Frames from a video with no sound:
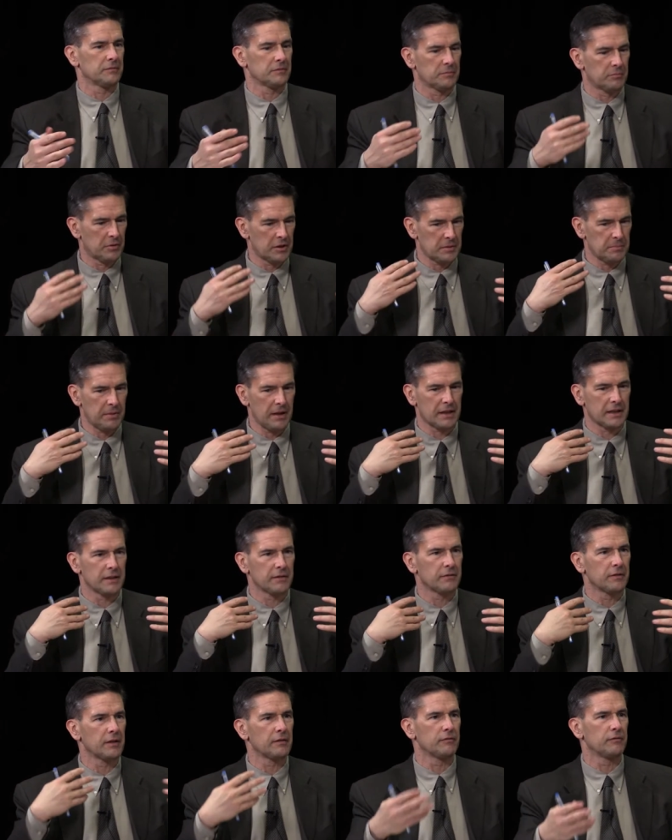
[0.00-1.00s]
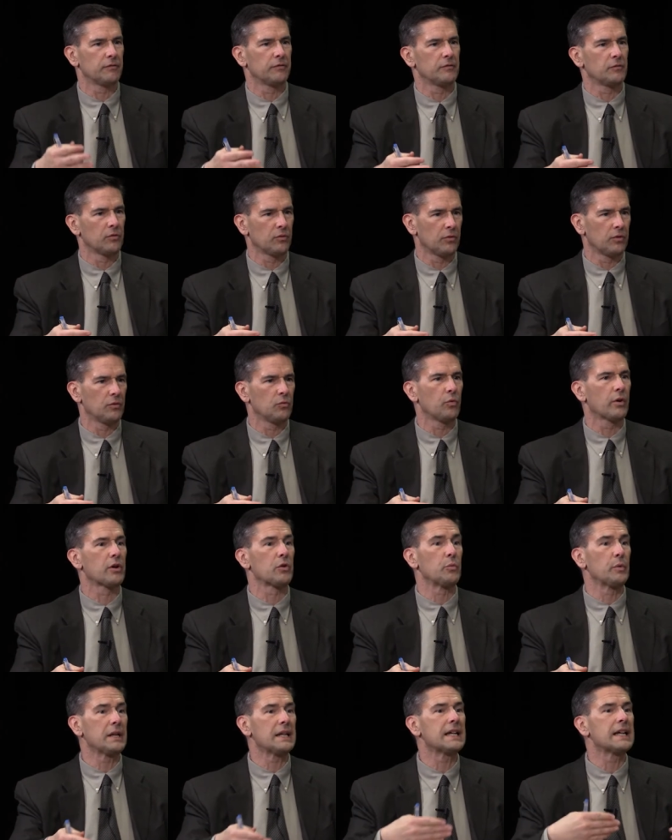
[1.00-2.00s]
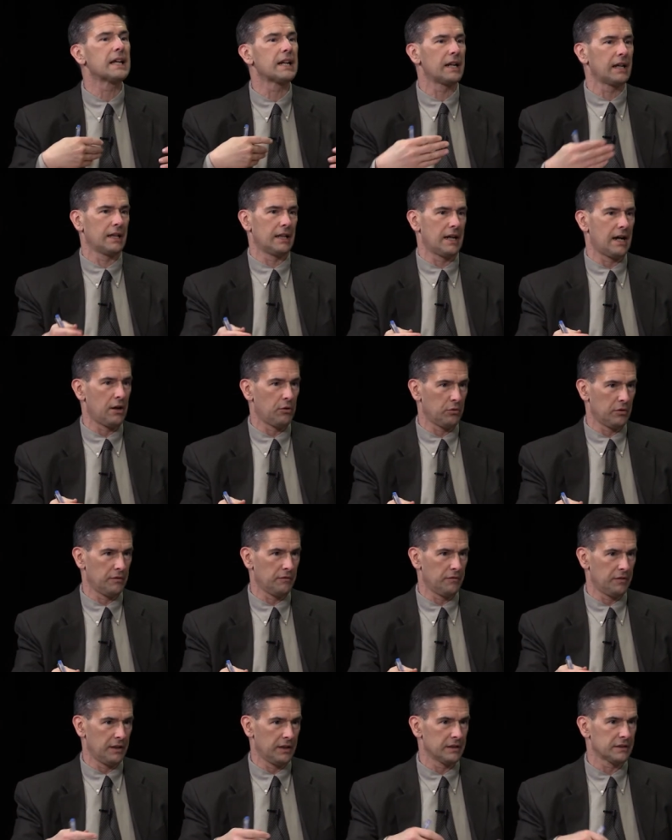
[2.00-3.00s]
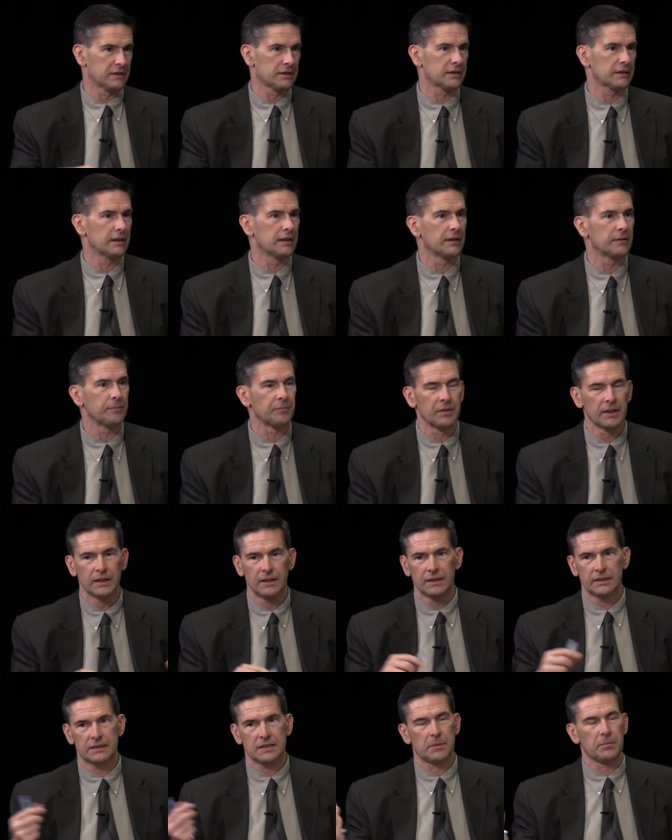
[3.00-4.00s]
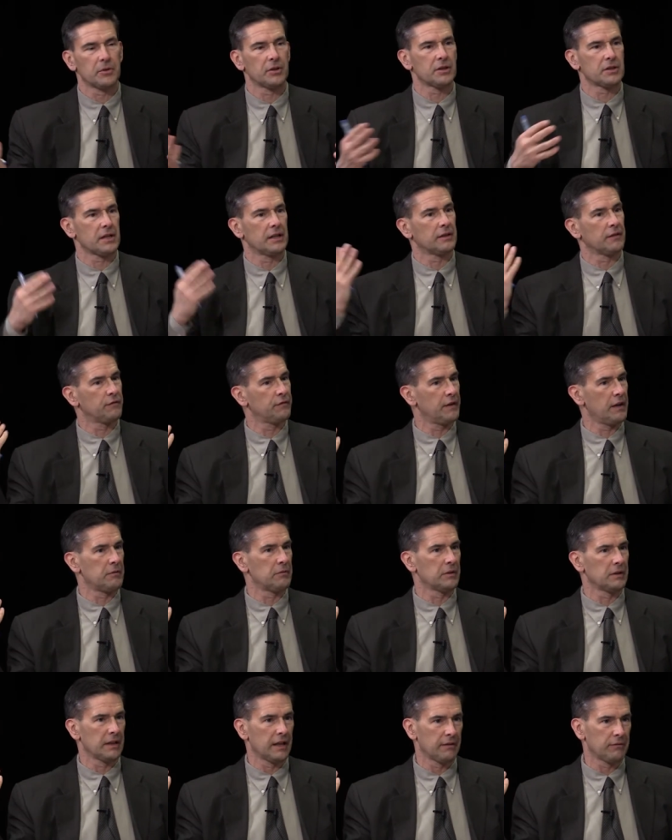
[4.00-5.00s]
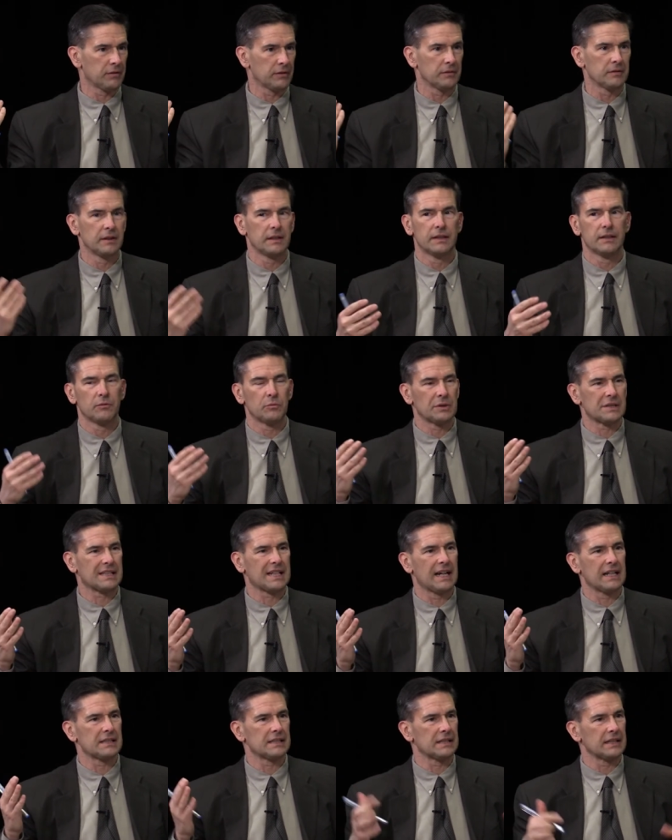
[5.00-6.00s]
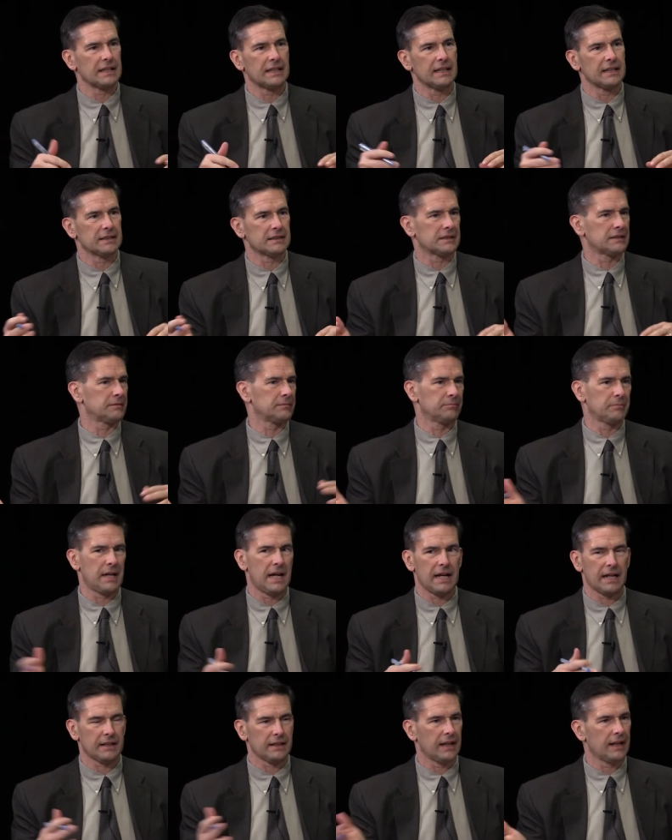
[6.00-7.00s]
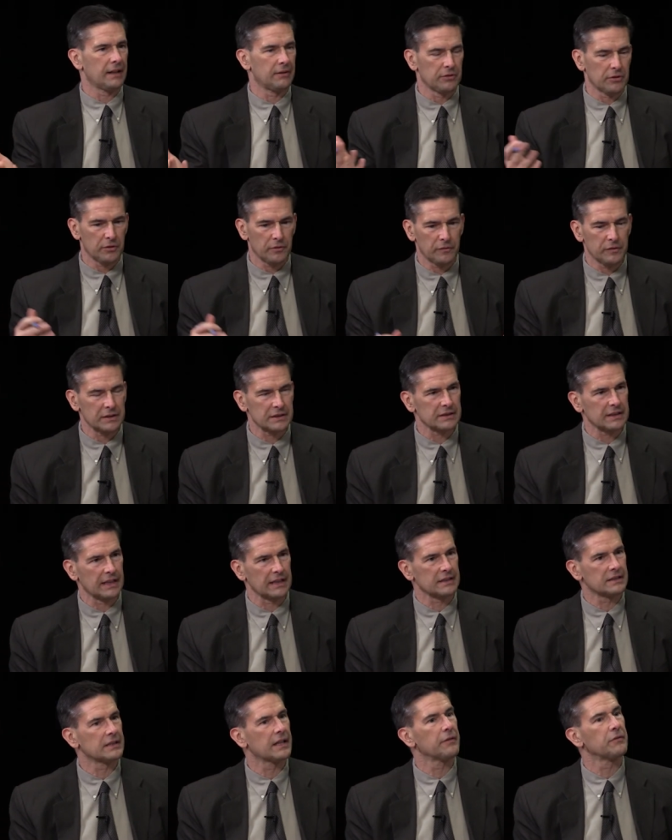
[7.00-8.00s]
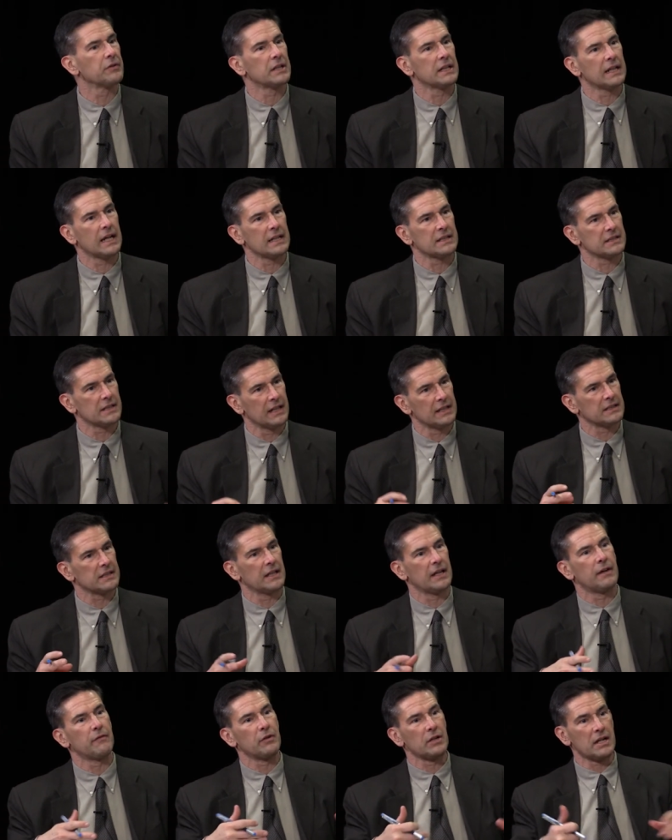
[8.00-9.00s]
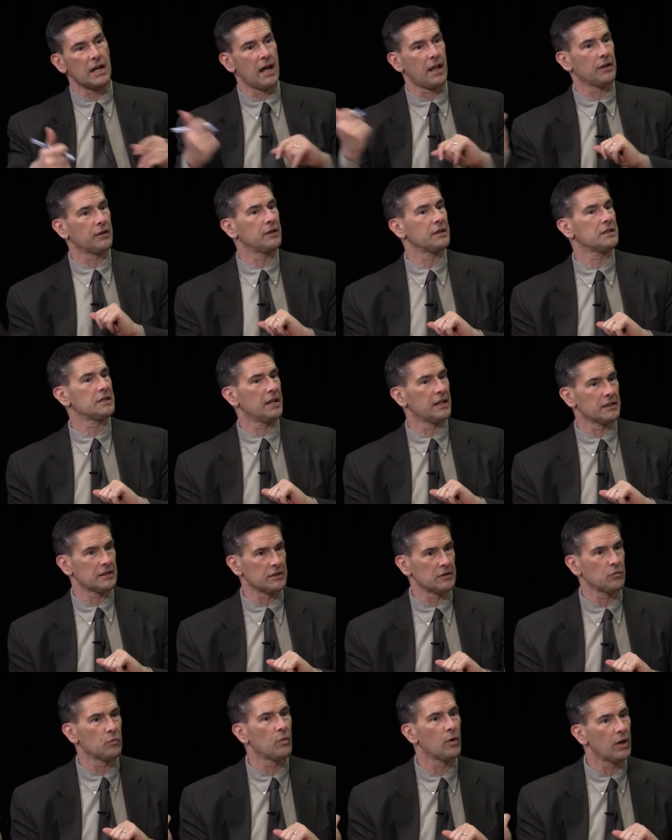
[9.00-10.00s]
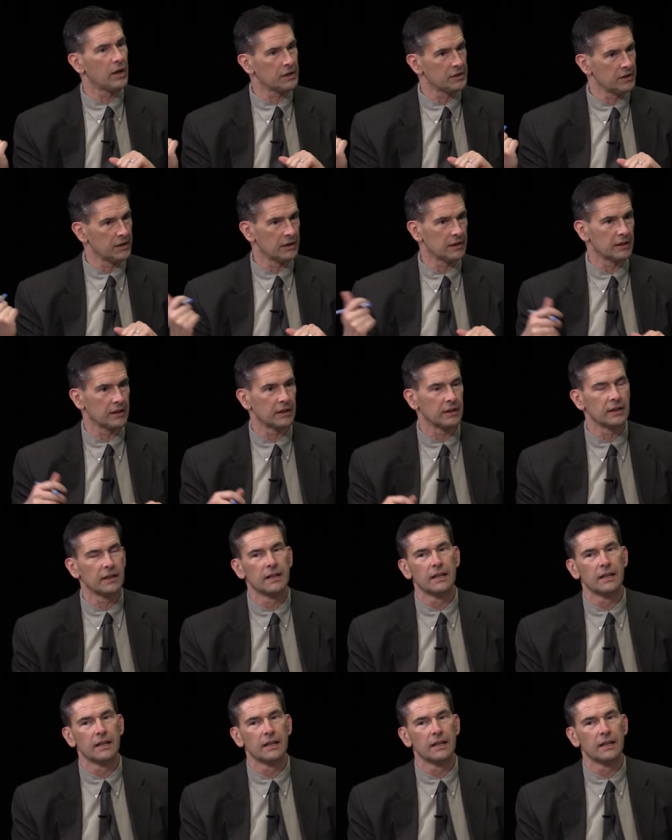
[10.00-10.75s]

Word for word: perspective of what are we getting out of this. Um, similar to on the federal level, Wisconsin gets back, I don't know if it's like 78 cents on every dollar it sends to Washington.